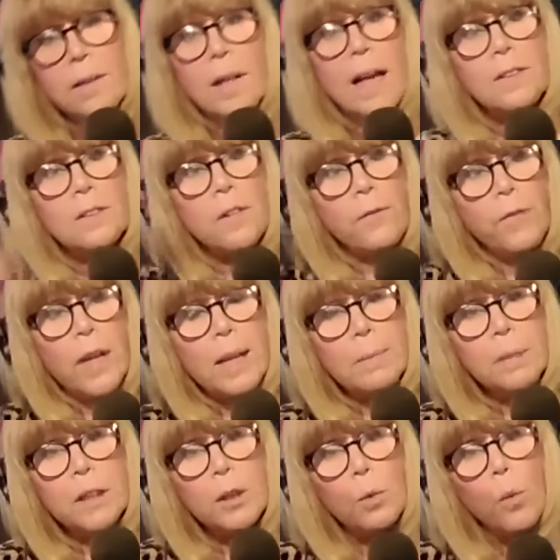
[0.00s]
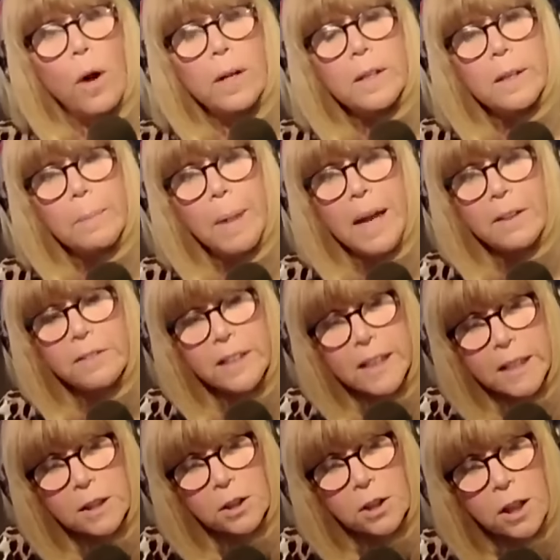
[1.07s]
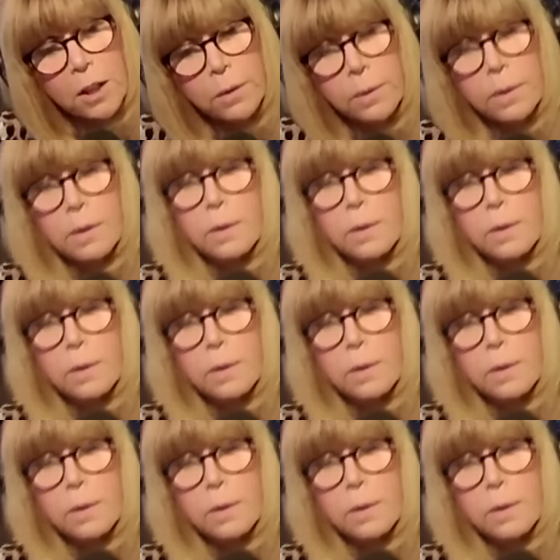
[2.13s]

That's the family you wanted to marry into.